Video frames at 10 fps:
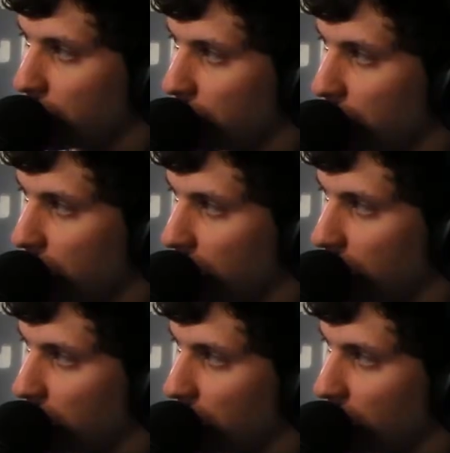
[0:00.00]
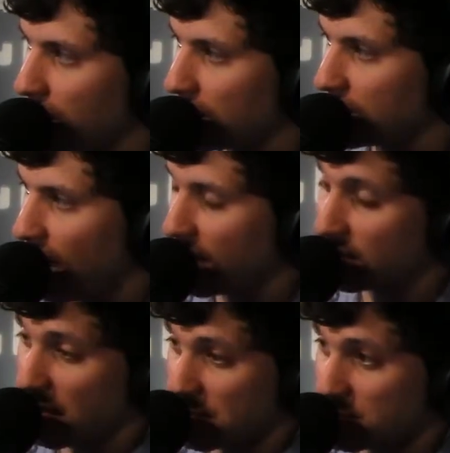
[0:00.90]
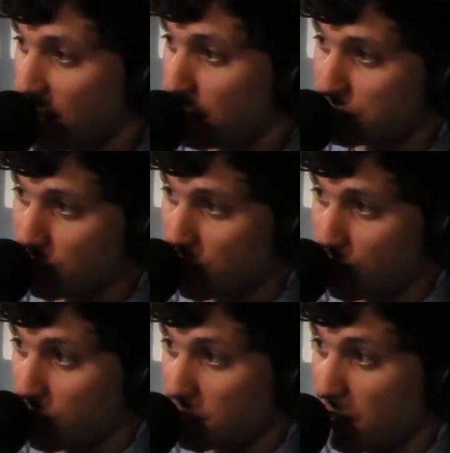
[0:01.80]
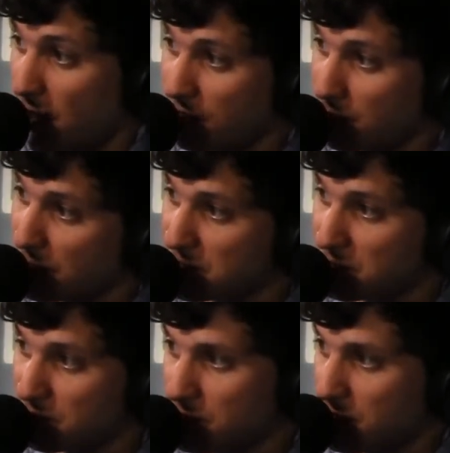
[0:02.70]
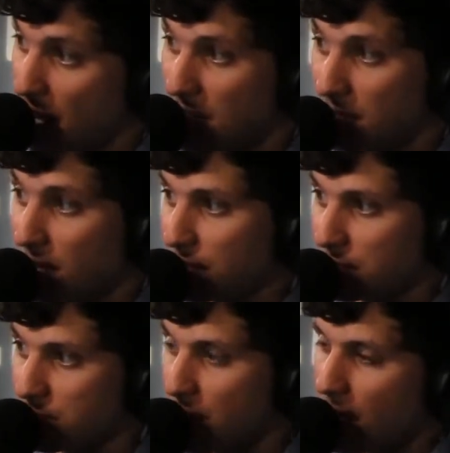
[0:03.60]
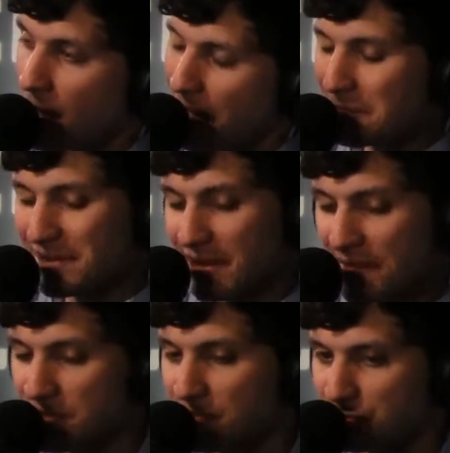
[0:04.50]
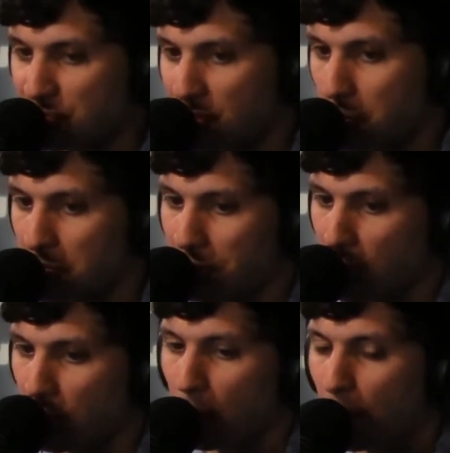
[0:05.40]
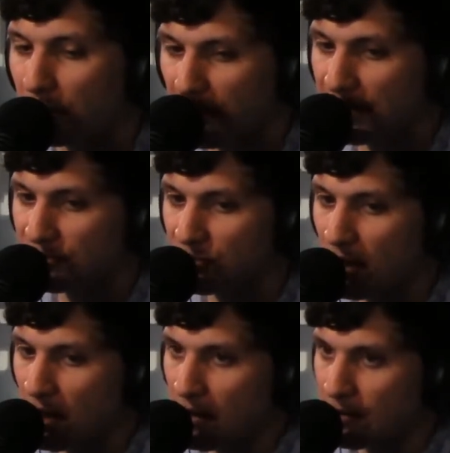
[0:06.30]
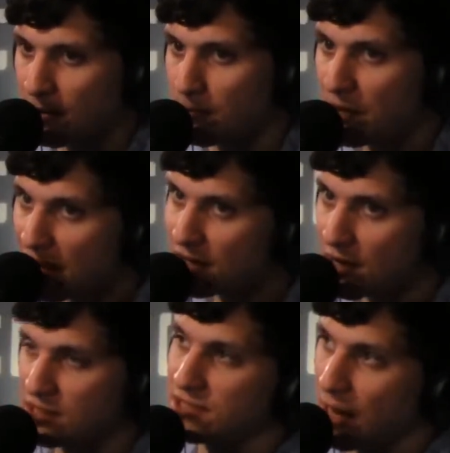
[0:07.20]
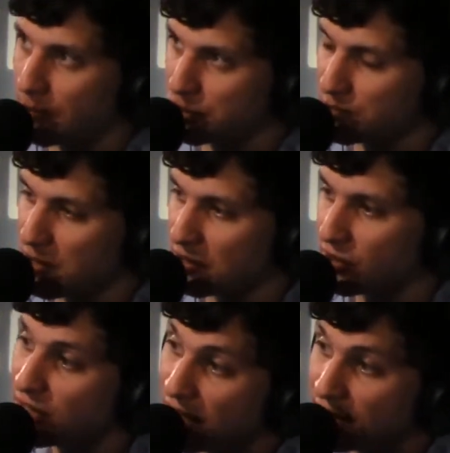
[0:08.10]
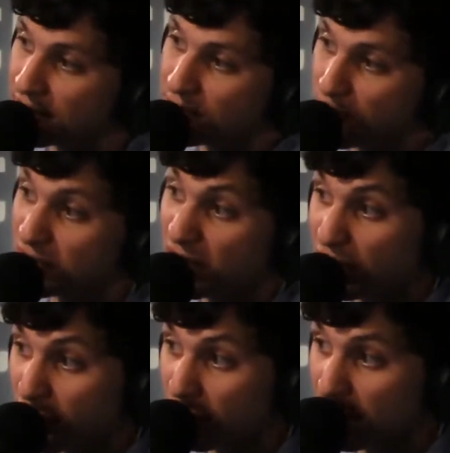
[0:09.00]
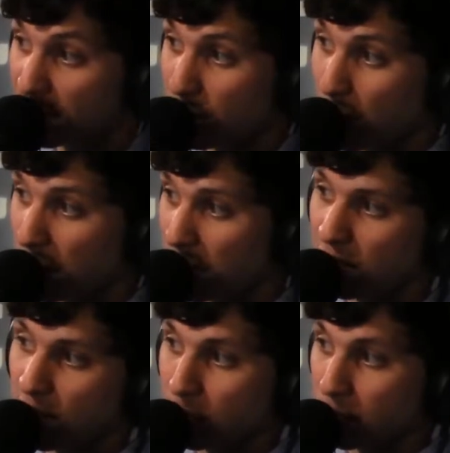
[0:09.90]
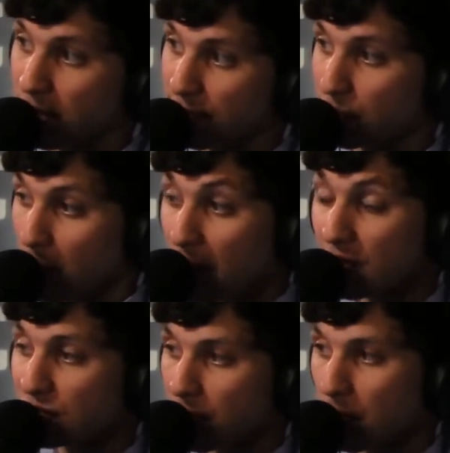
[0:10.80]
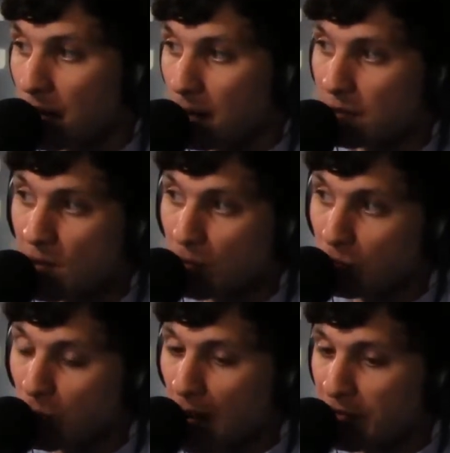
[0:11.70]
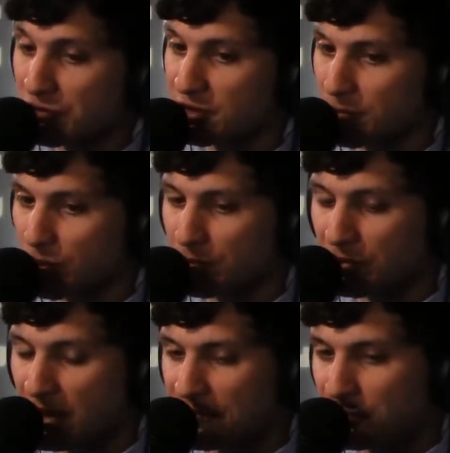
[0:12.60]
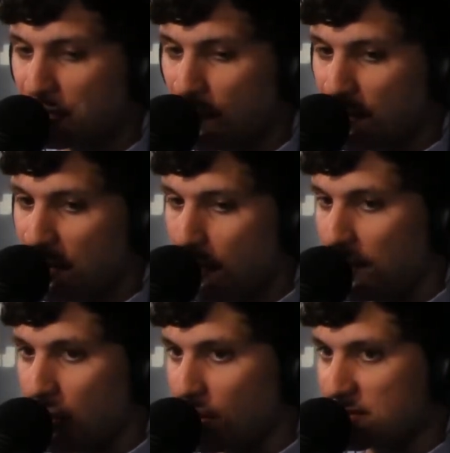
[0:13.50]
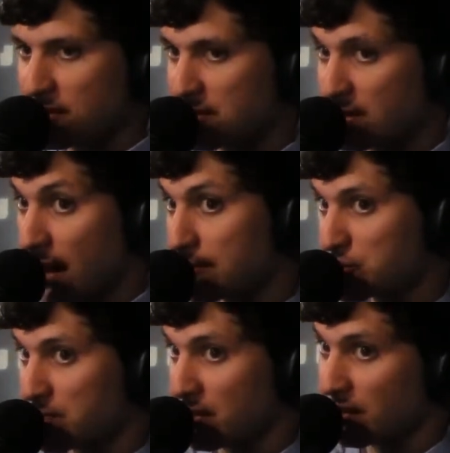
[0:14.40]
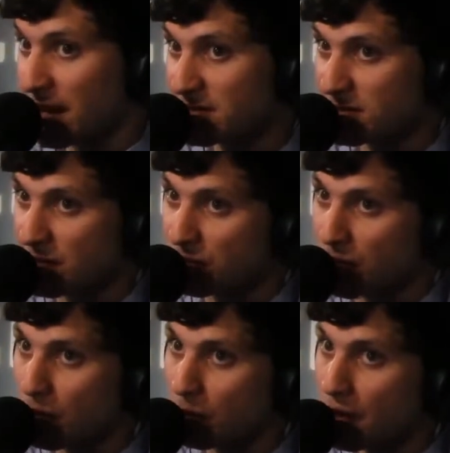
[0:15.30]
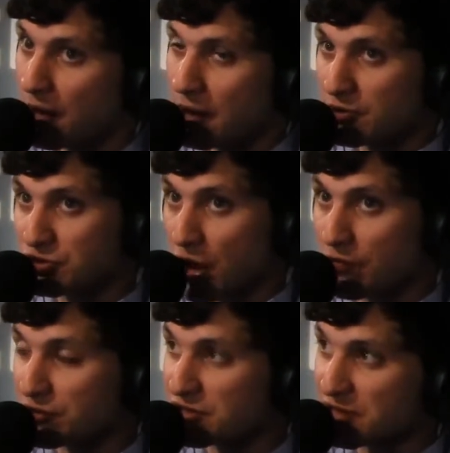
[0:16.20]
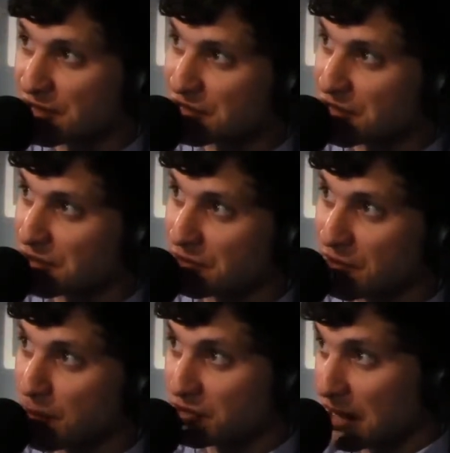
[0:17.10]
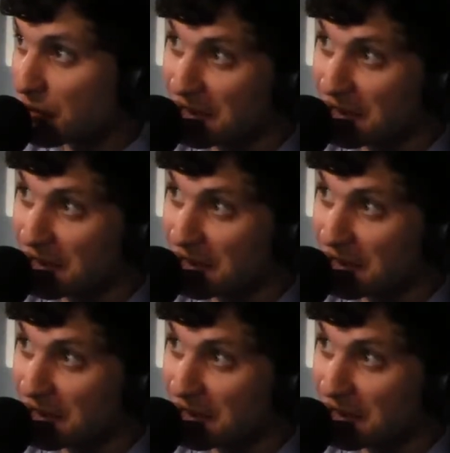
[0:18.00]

you're dealing with less anti-establishment people on the left, because today the left is, I mean, the left's even a tricky word for it, but more or less the media establishment leans particularly in the more kind of liberal left way. So people who have those similar beliefs are going to be coming out against the establishment okay. less than, you know, sovereign citizen libertarian